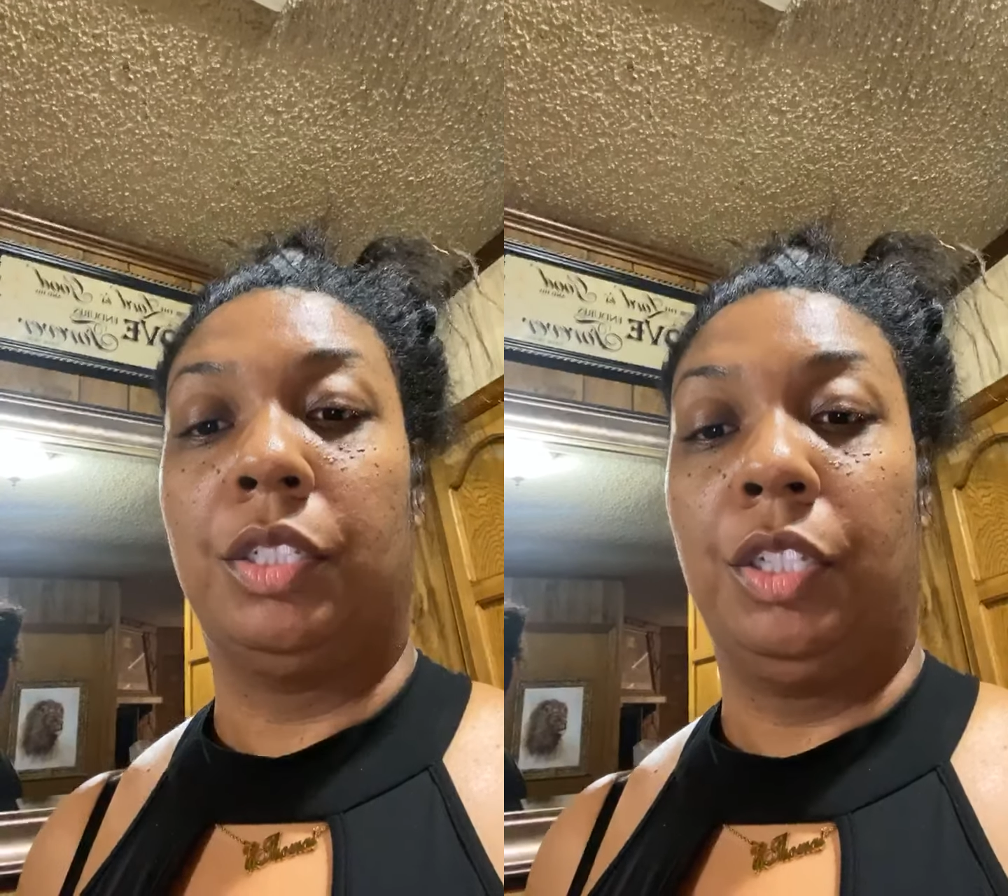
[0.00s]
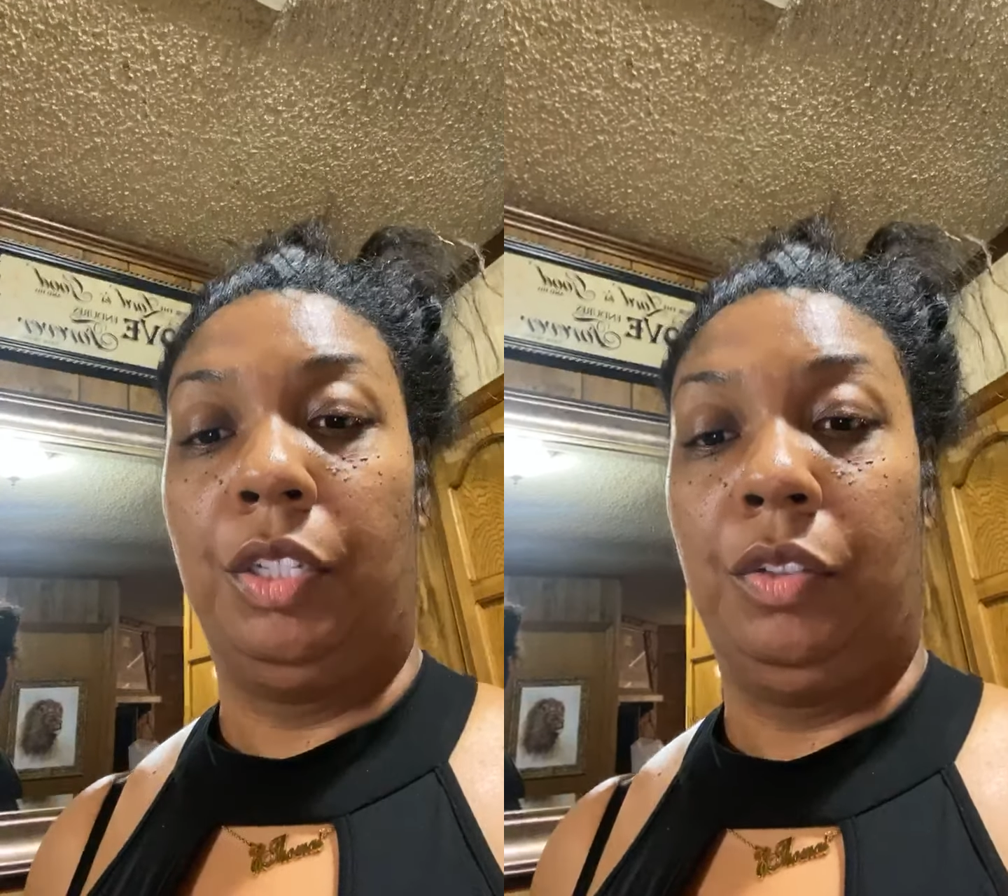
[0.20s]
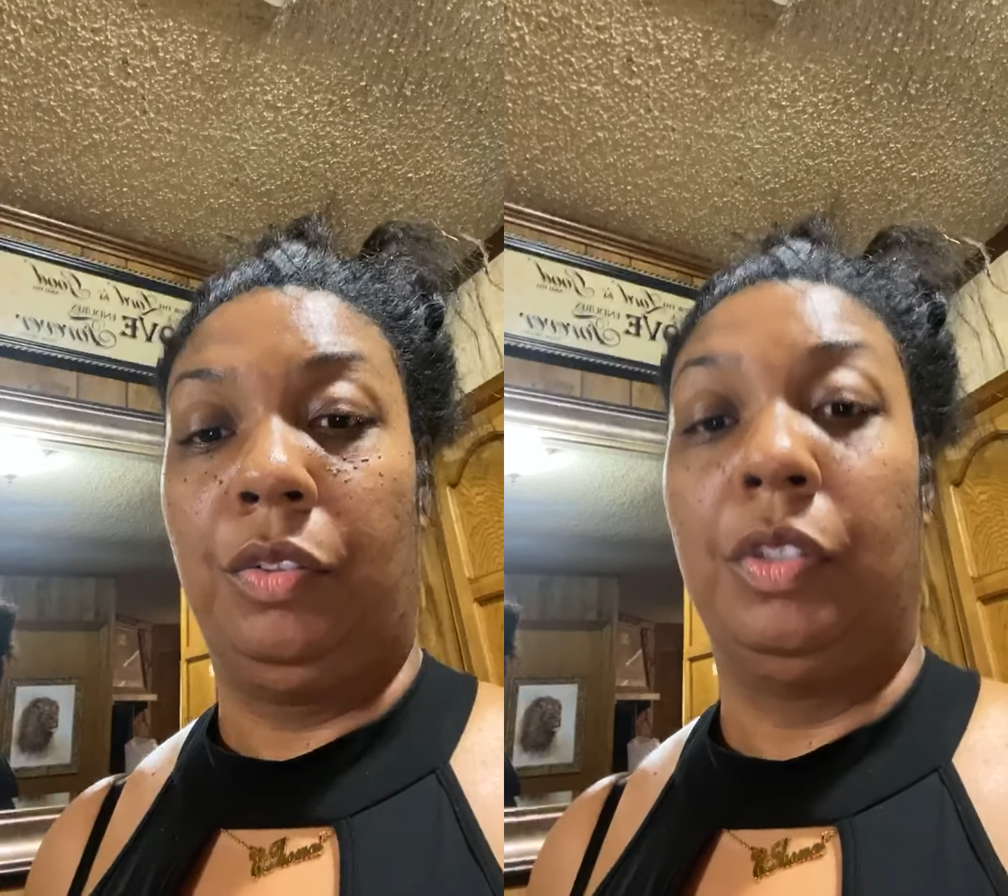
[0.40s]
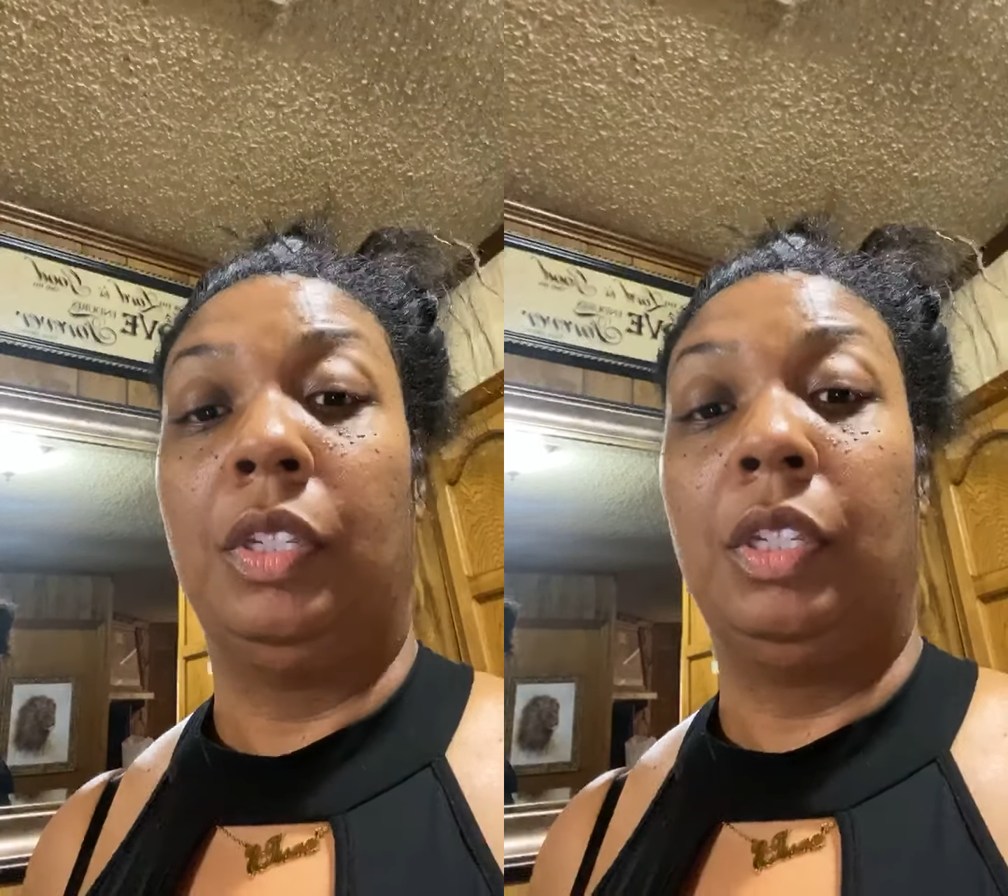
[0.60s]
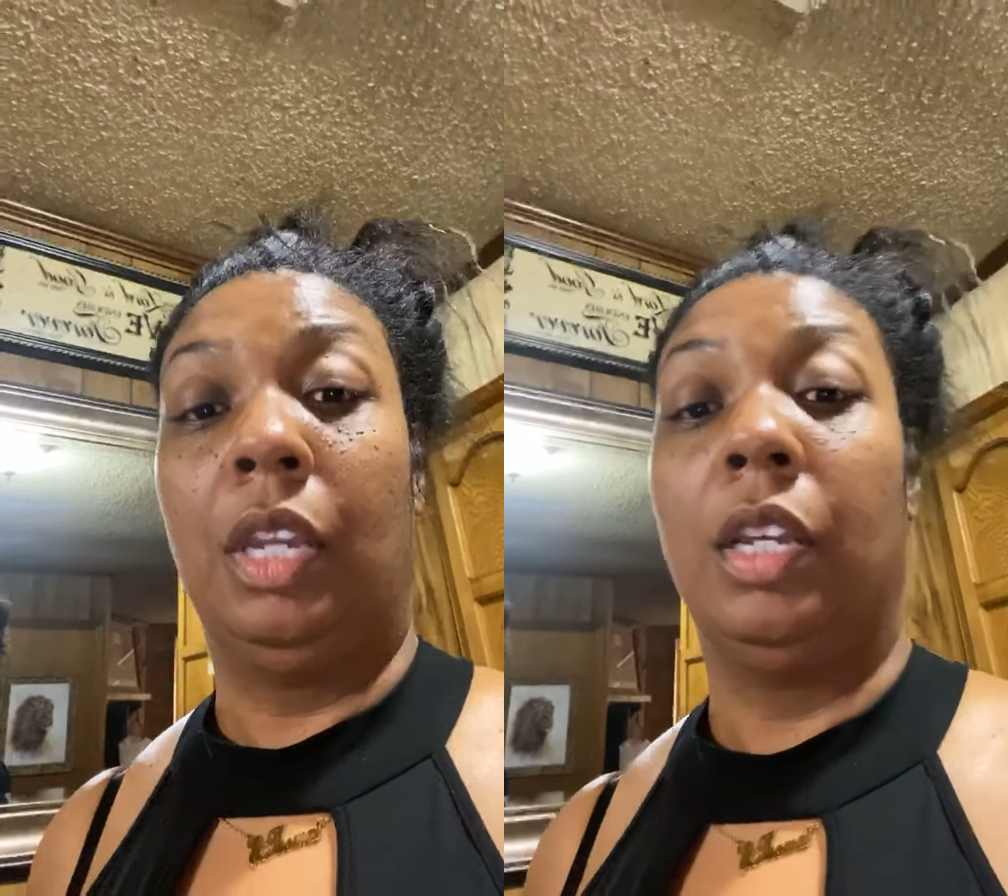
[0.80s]
to you
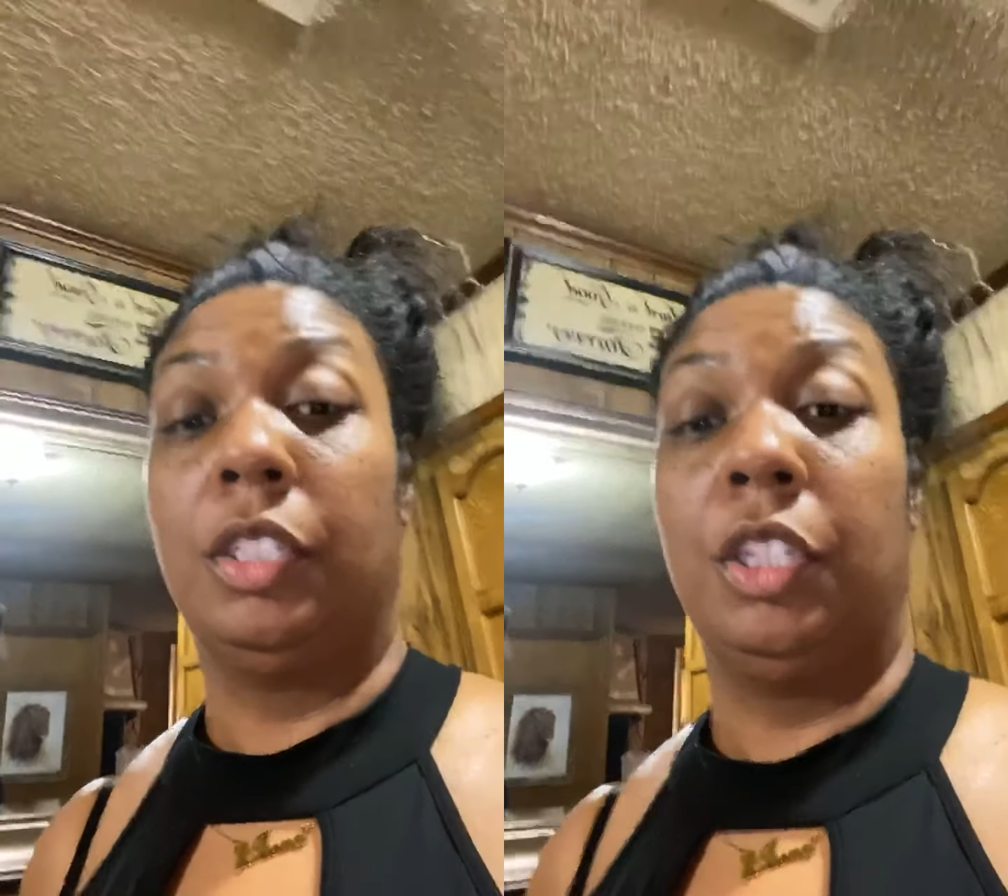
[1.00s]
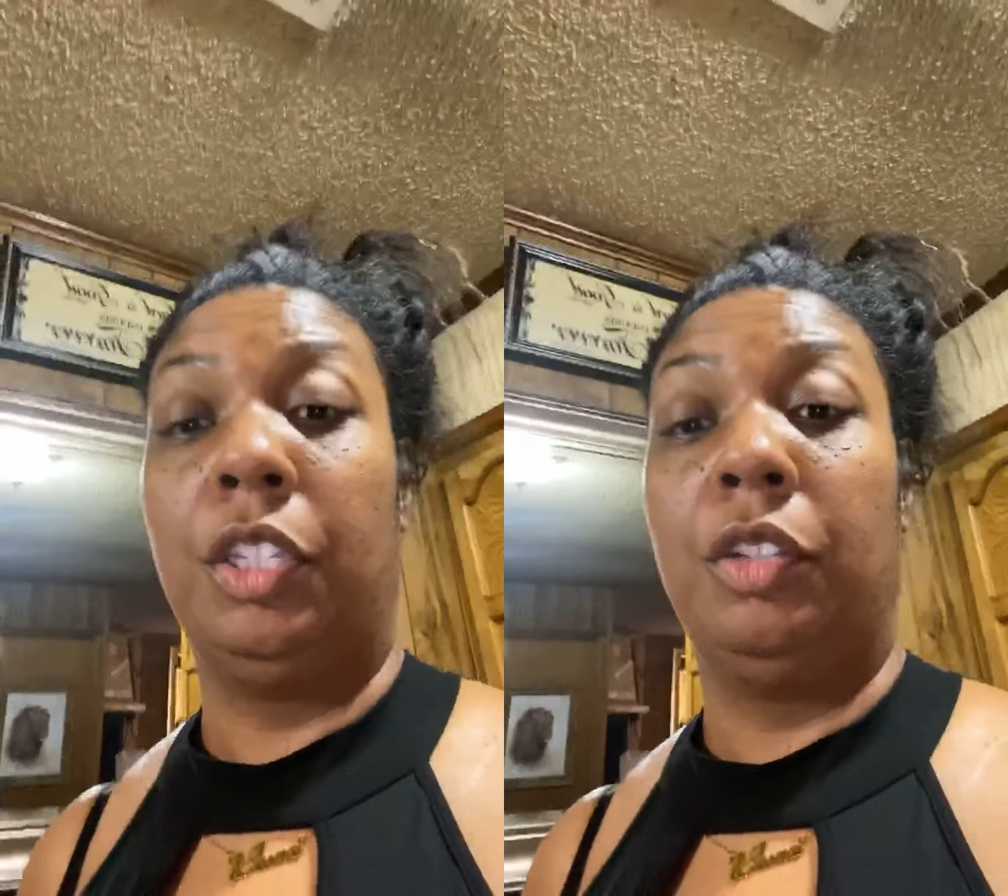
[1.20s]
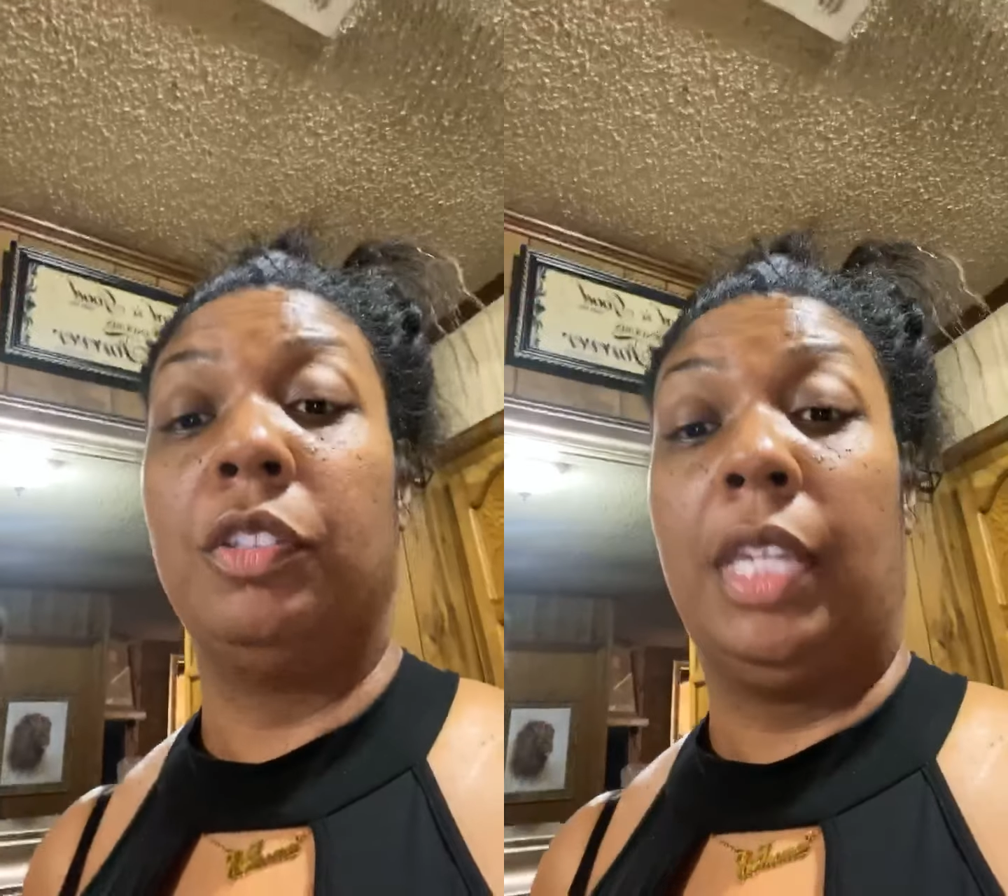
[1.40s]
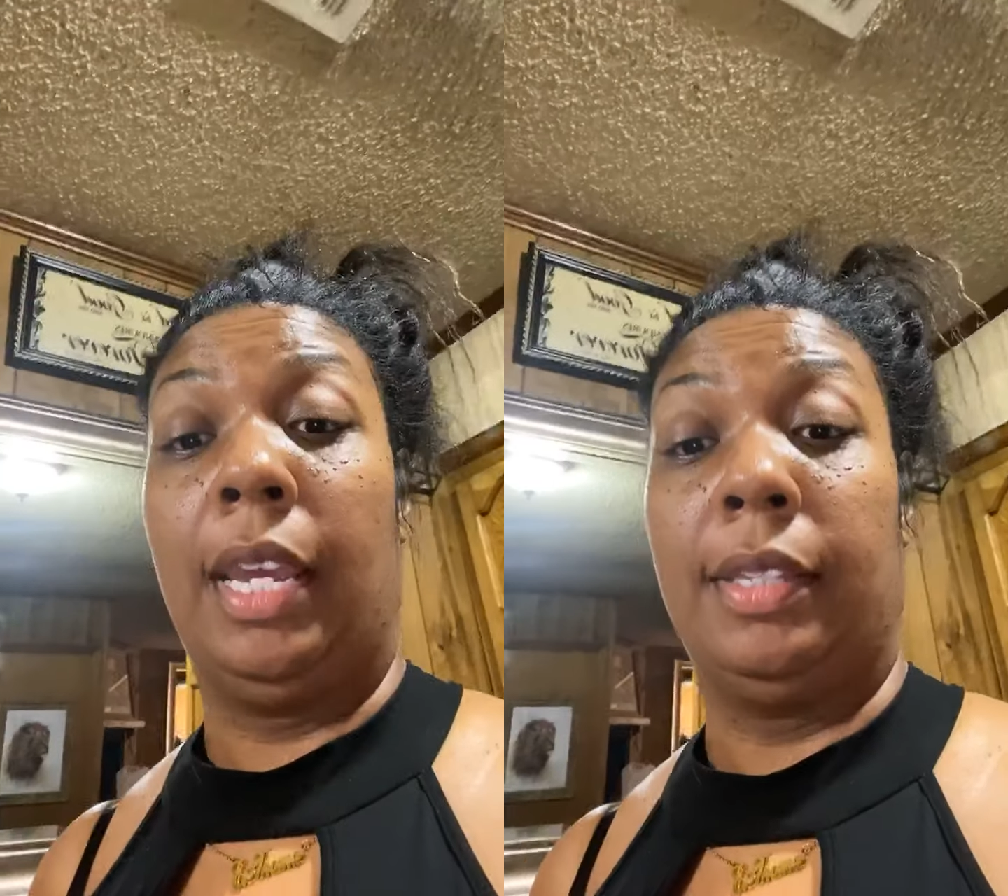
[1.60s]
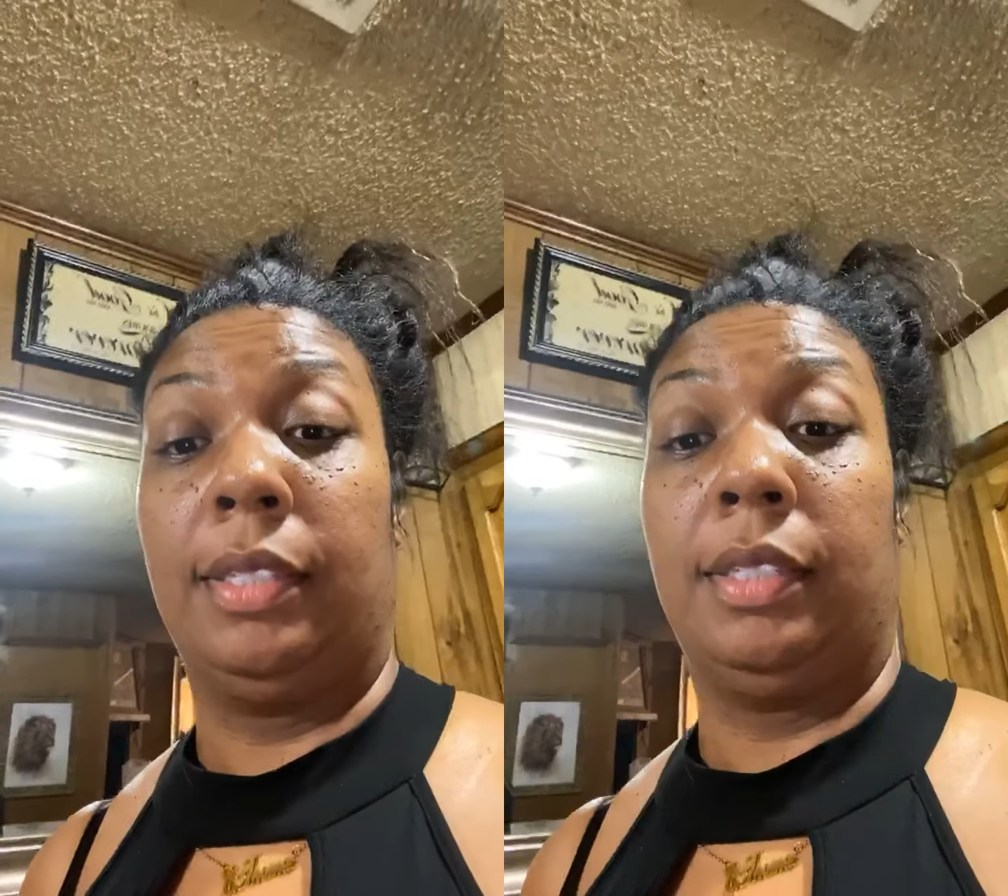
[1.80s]
to use?
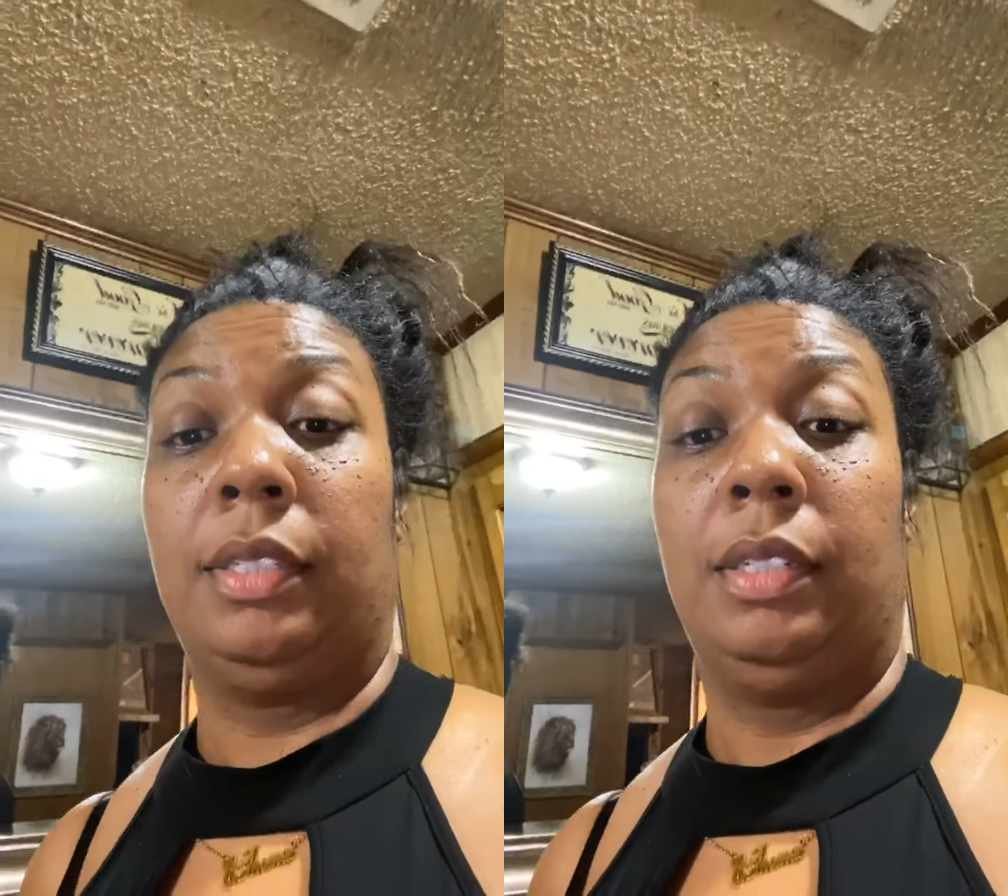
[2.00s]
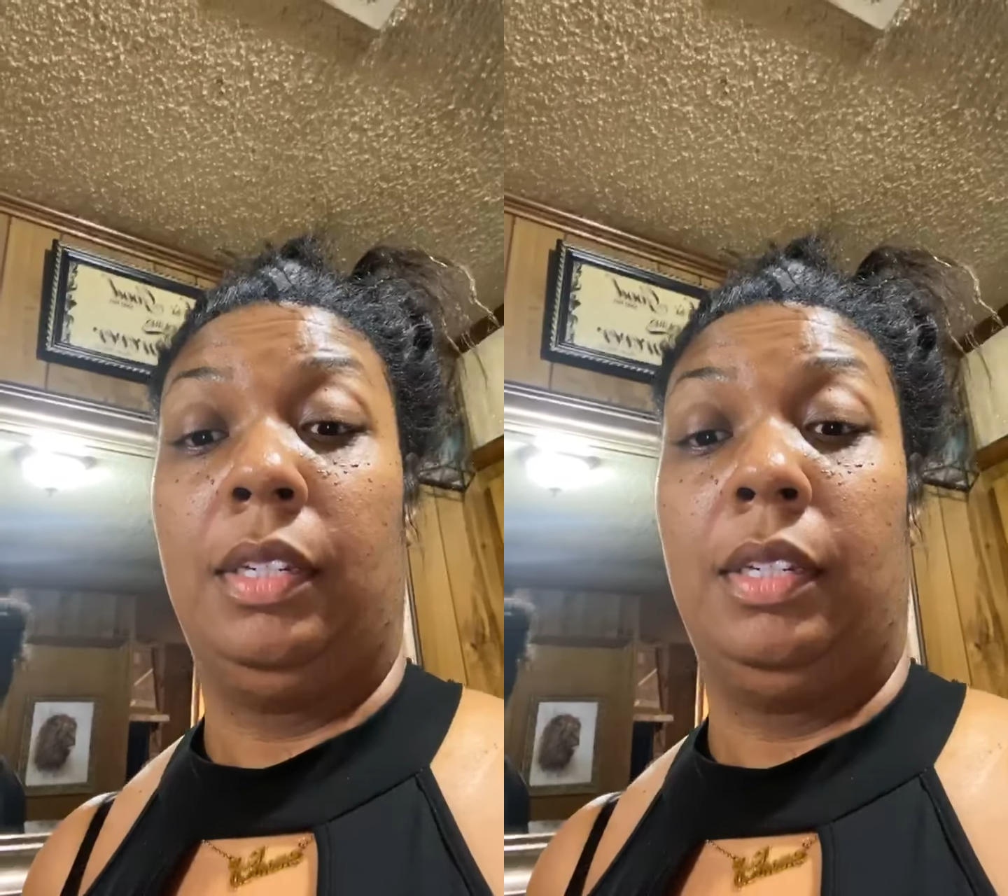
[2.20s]
Yes.